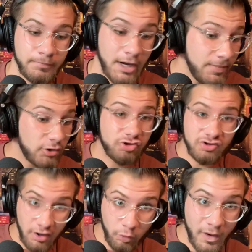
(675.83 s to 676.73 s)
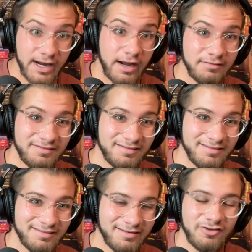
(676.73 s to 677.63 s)
And they're still winning,
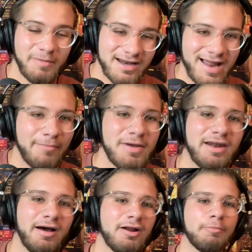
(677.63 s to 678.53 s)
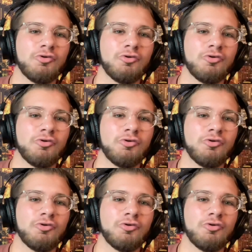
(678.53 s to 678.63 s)
despite not being 100%.